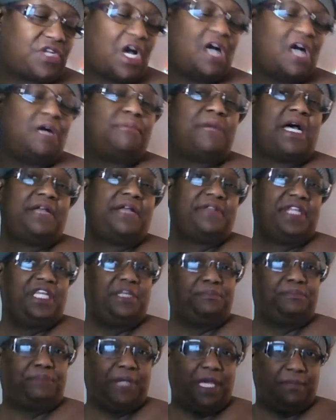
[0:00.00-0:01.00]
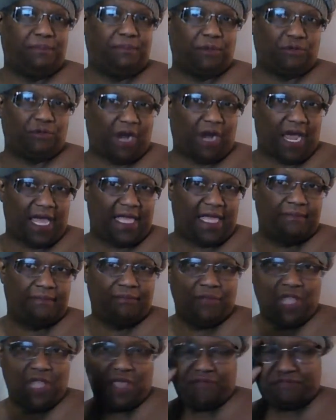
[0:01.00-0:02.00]
talking about these people, right?
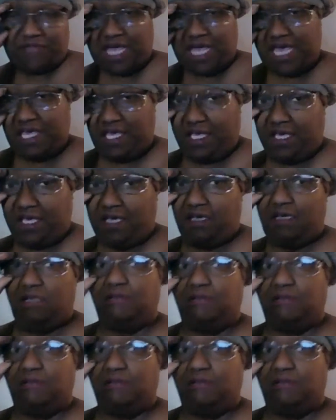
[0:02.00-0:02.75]
They hear